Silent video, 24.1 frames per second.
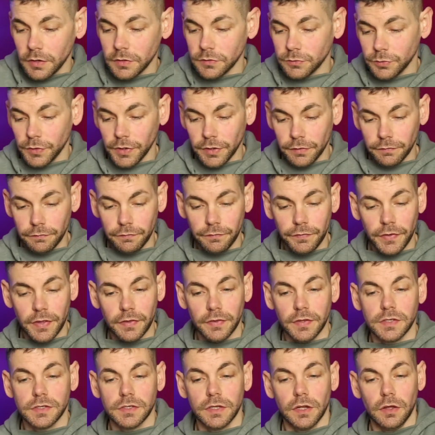is we can
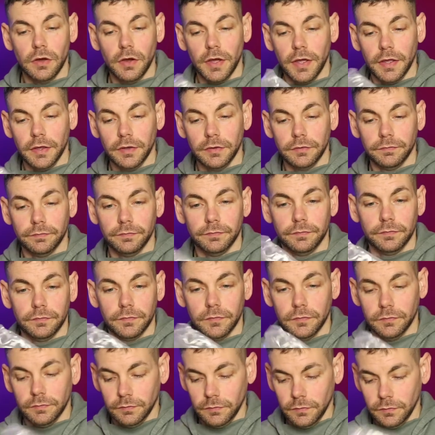fit this light
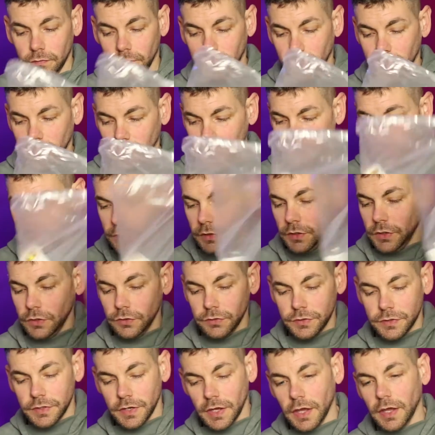to the
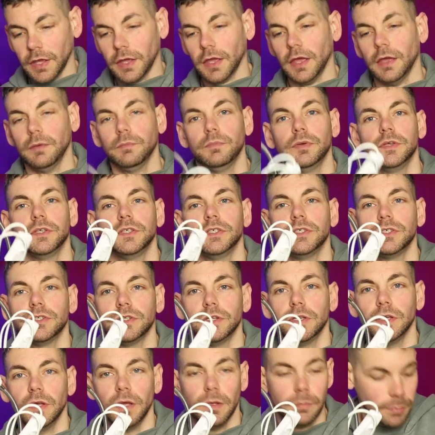gooseneck and
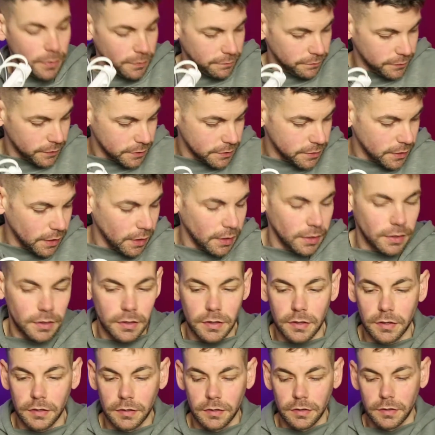position it above the
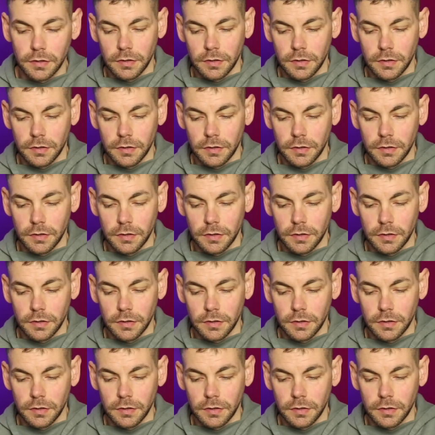tank